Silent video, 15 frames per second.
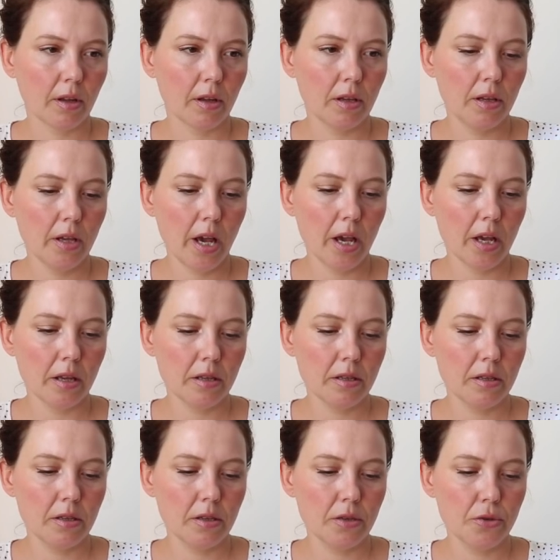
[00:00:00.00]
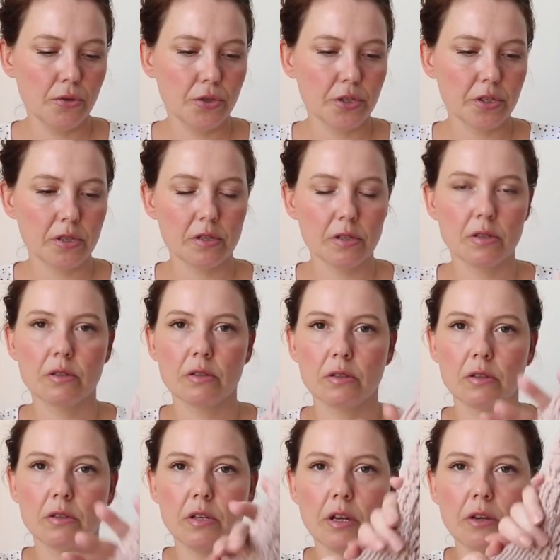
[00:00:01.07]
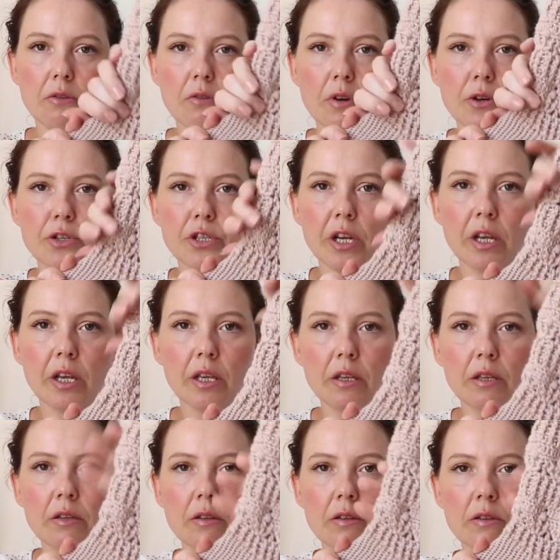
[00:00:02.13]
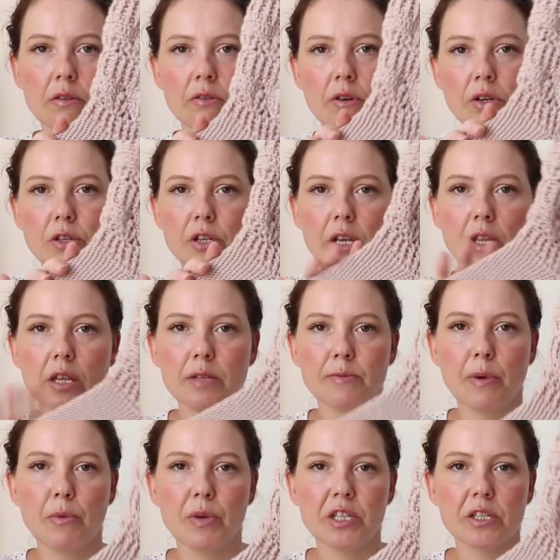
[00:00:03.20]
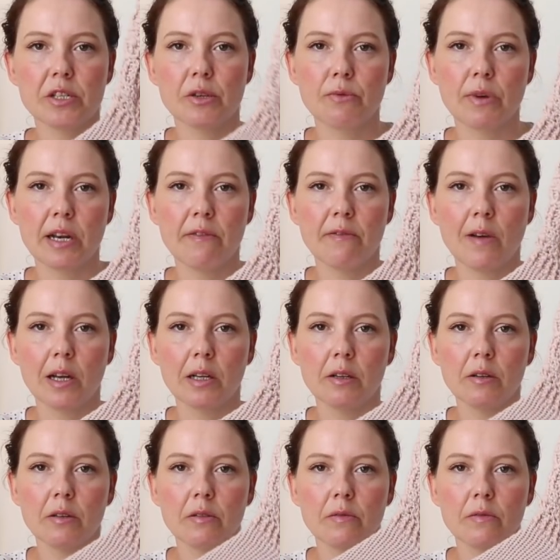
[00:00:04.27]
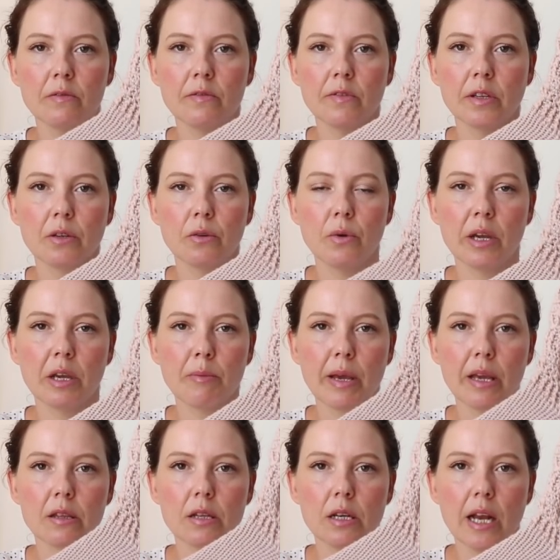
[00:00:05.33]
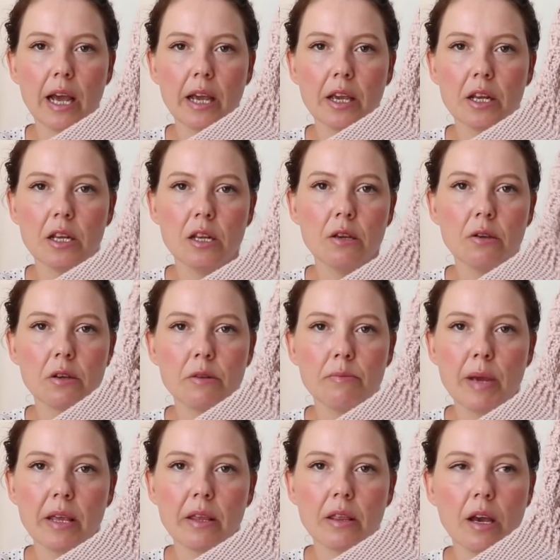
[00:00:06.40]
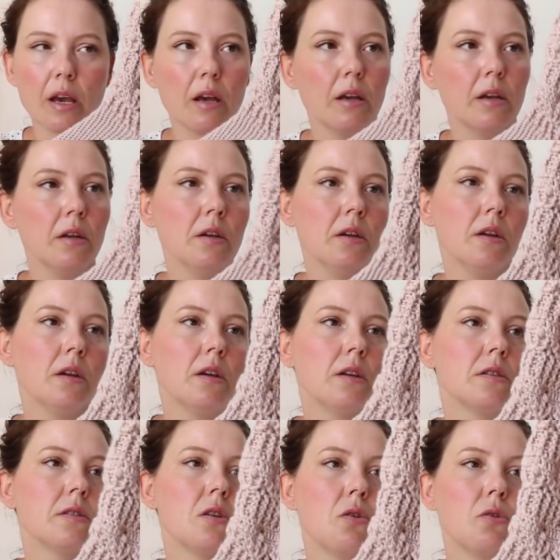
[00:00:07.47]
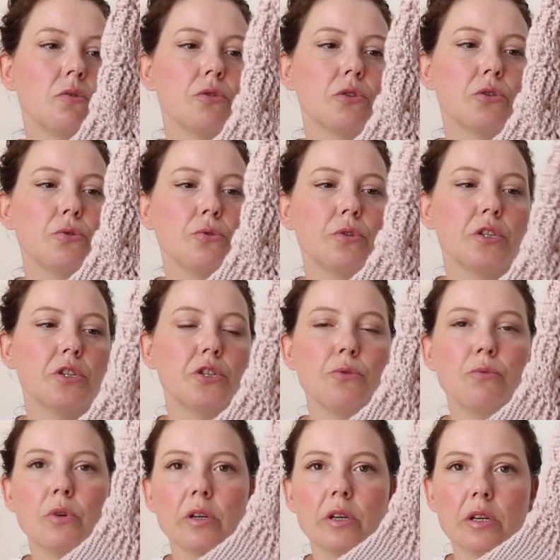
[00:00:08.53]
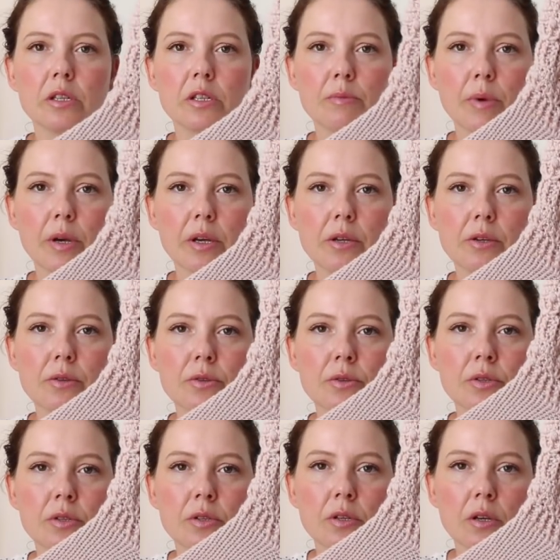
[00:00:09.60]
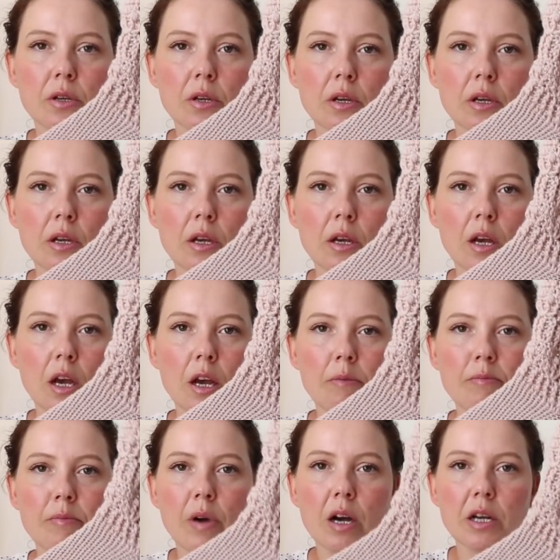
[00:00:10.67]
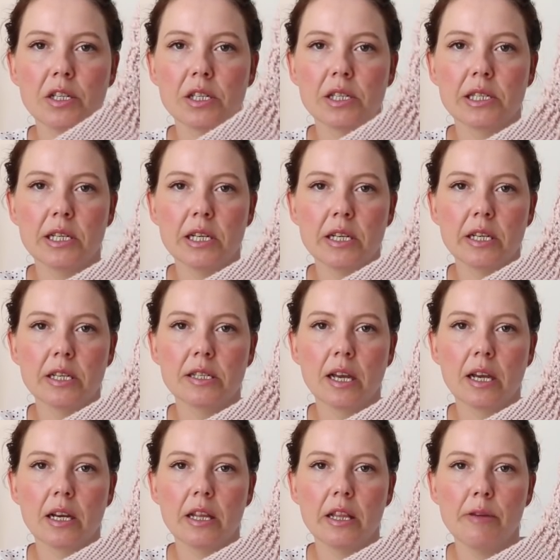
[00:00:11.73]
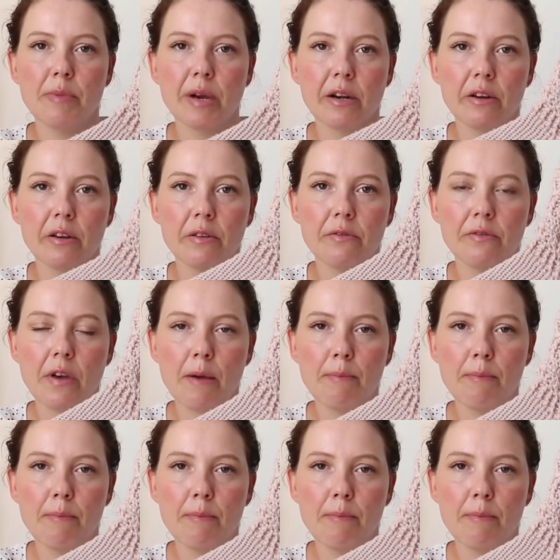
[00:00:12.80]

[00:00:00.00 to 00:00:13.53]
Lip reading: yeah, you just, you know, crochet this bit, which is the really fun quick bit at the leg, and you can make that as long or as short as you want, I suppose. I just did exactly the amount of